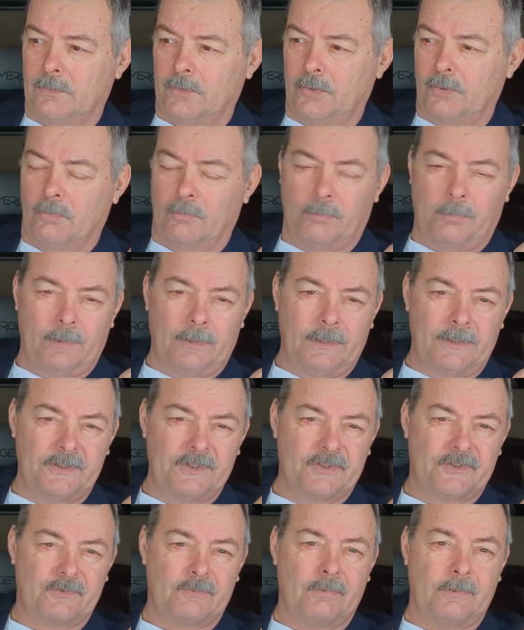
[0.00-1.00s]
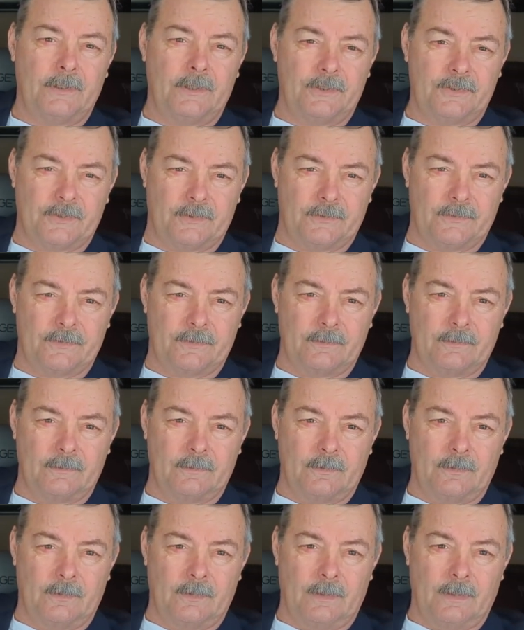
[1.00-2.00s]
Your religious traditions
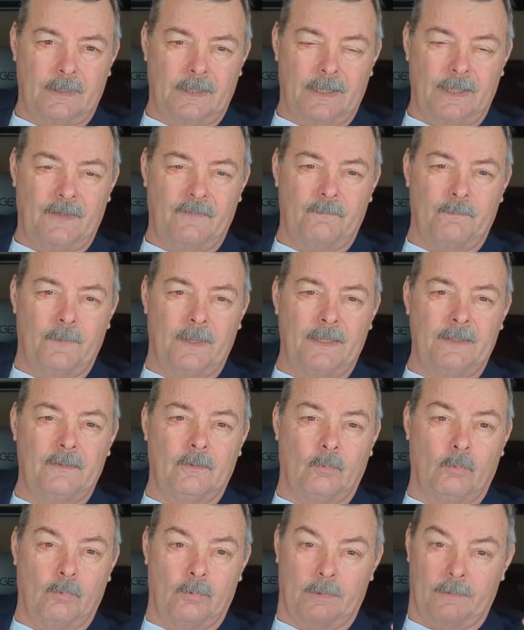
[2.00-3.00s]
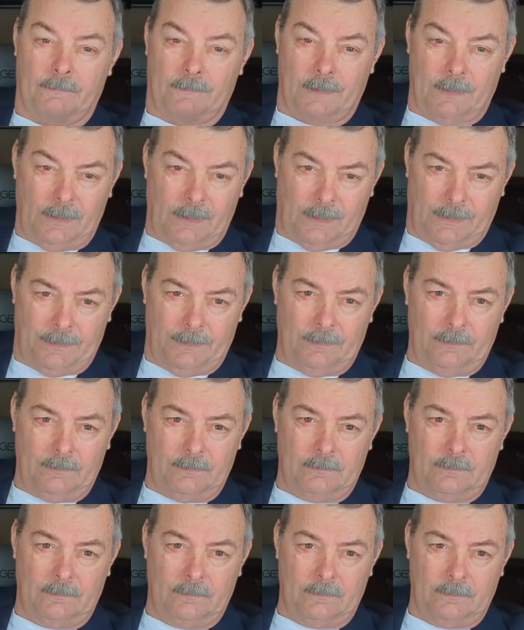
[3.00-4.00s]
have made the word of God
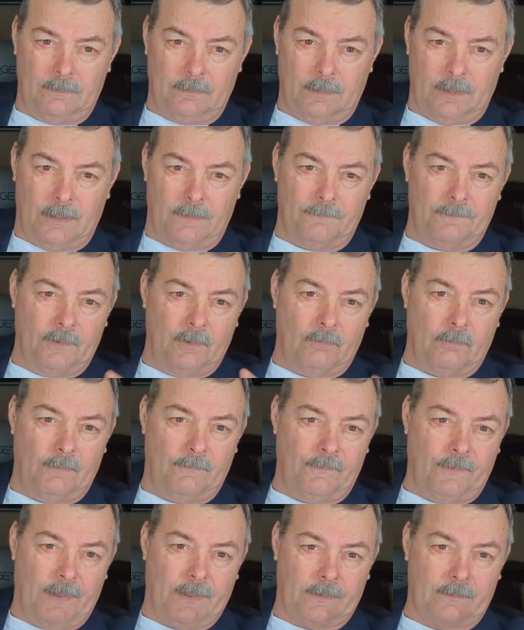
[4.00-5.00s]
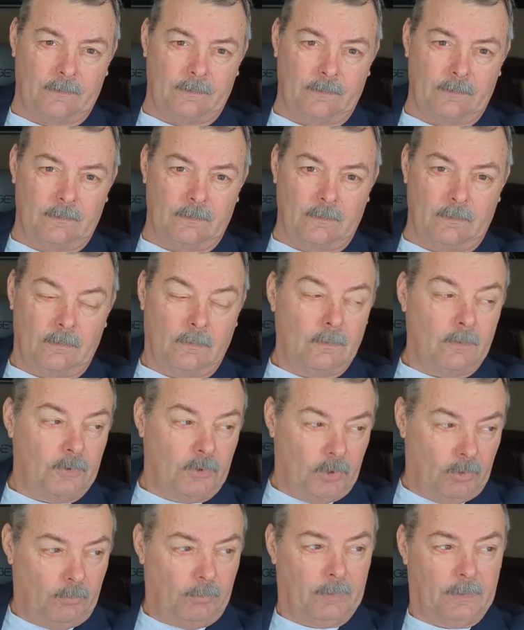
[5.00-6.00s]
of no effect.
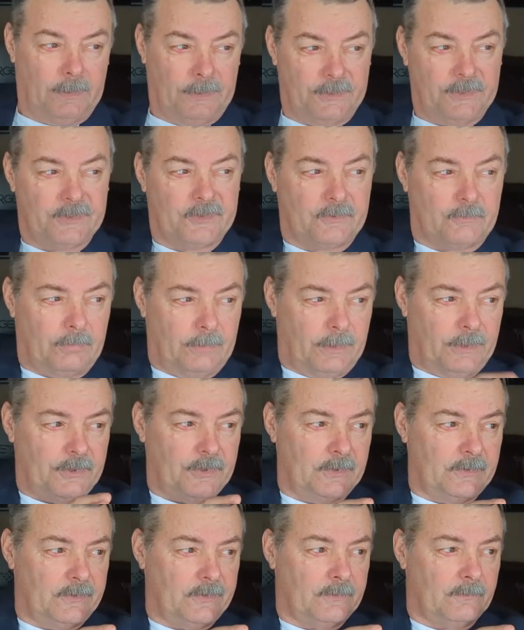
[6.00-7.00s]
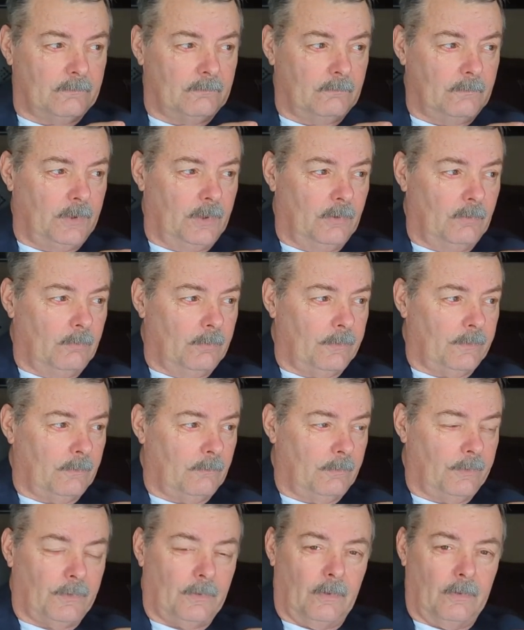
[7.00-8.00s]
Your religious traditions, you know, with,
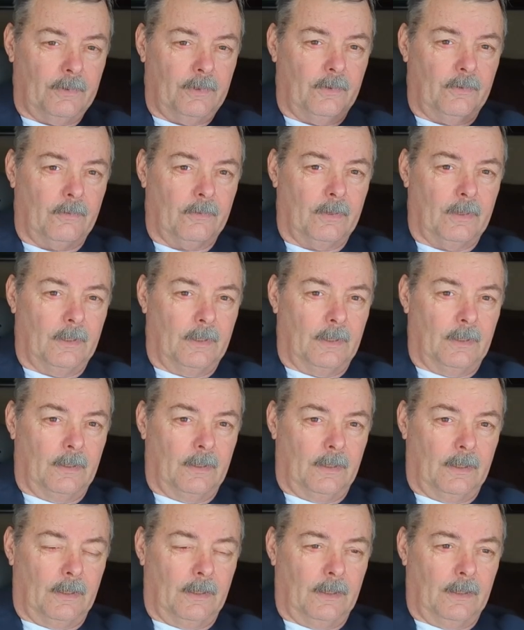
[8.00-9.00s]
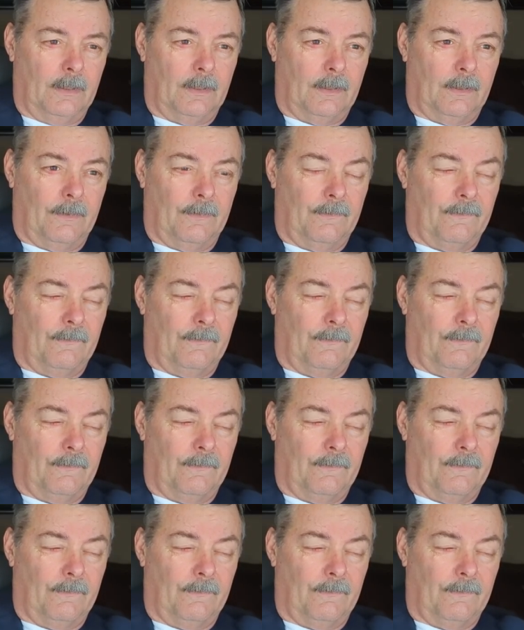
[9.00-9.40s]
with all your uh,